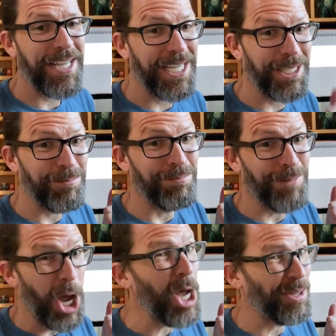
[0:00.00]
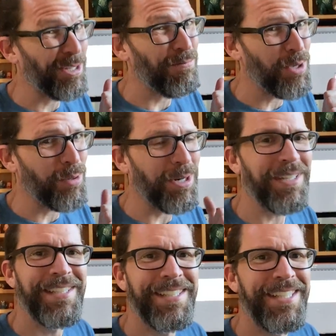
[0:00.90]
I am on the computer.
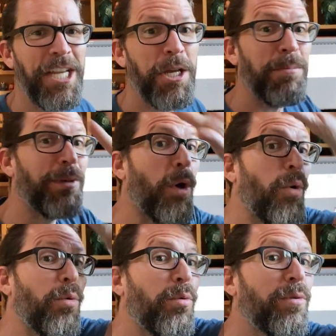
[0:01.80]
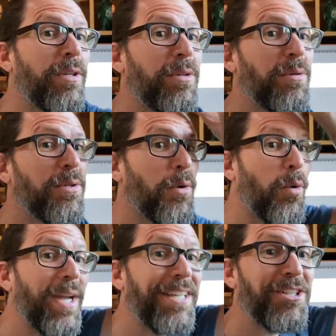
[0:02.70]
Behold the new
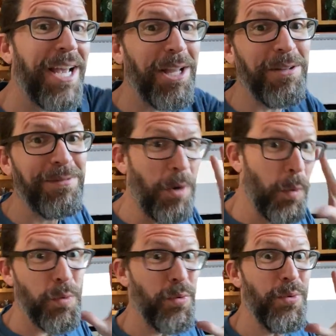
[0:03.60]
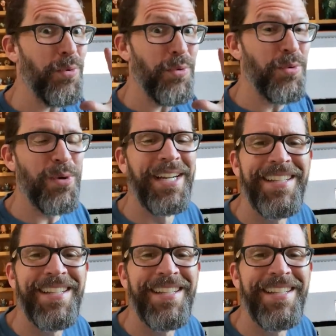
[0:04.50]
toy shelf. Ooh.